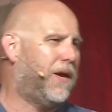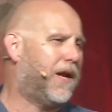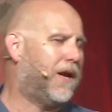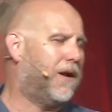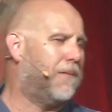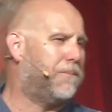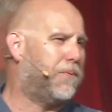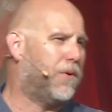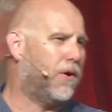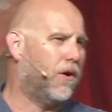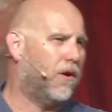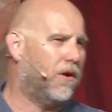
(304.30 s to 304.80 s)
make
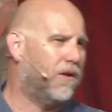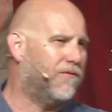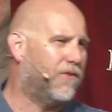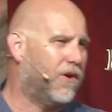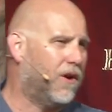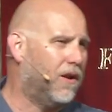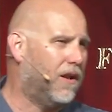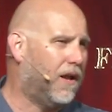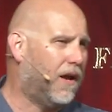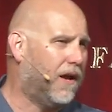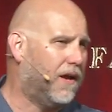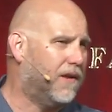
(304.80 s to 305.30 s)
a part of
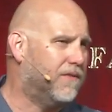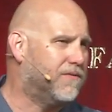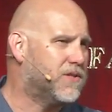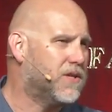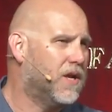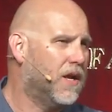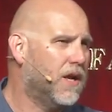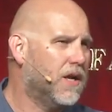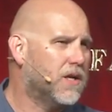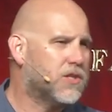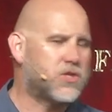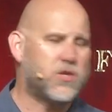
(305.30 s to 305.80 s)
our lives.
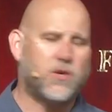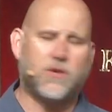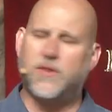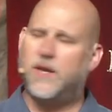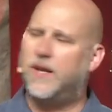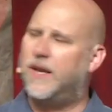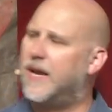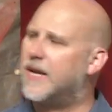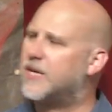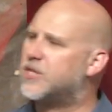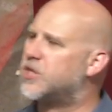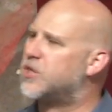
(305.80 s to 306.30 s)
So in
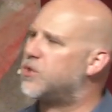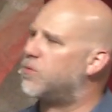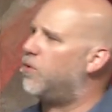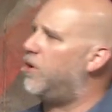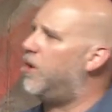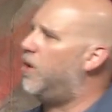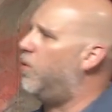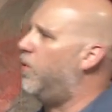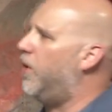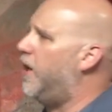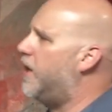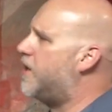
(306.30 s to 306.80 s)
the next
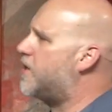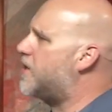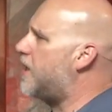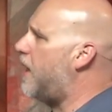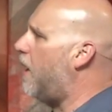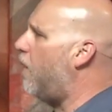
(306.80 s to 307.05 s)
3 weeks,